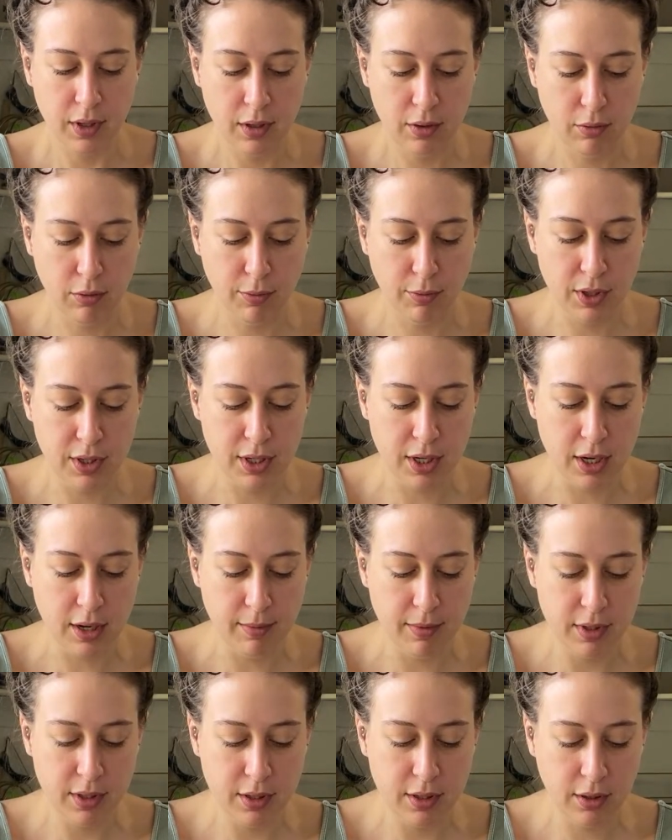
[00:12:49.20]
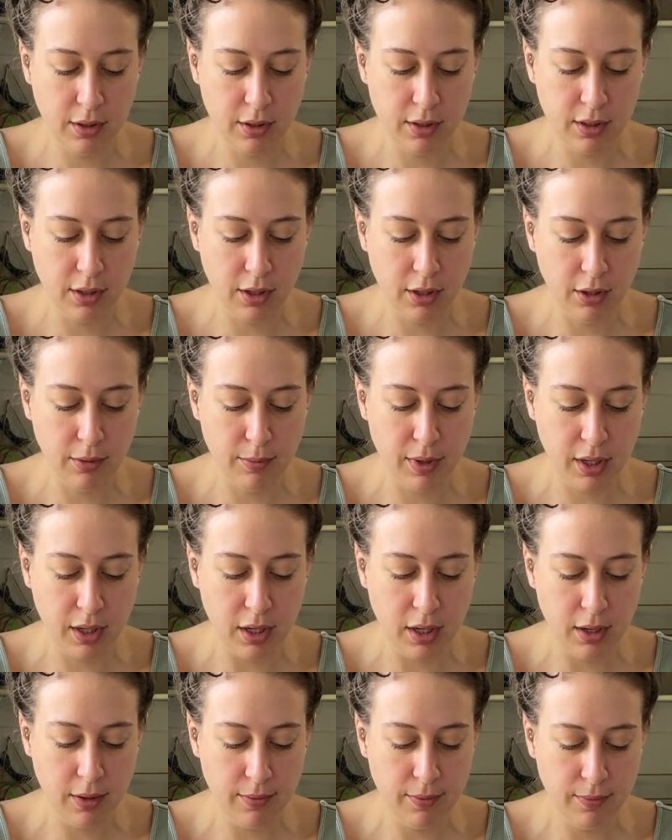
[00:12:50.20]
One more time, it still looks a little
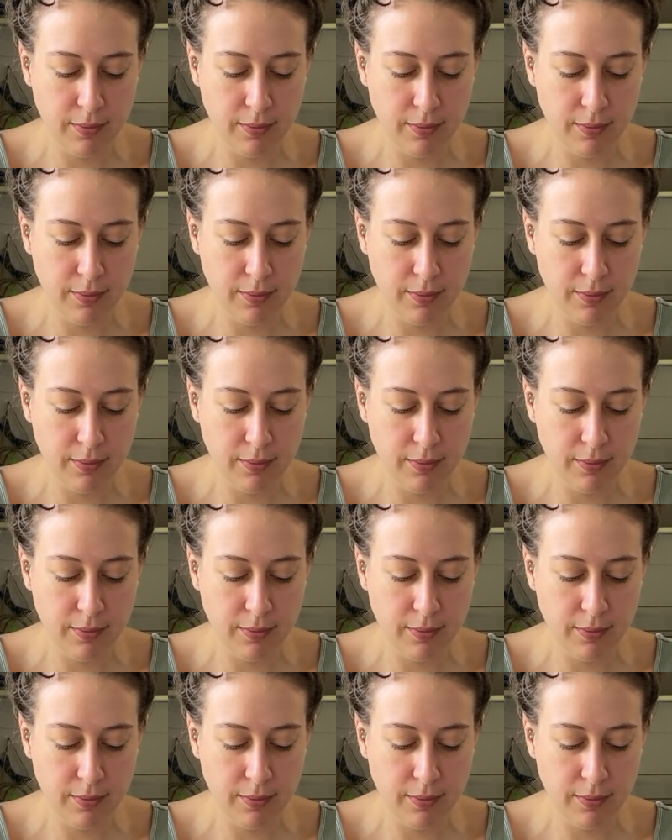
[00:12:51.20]
mucky.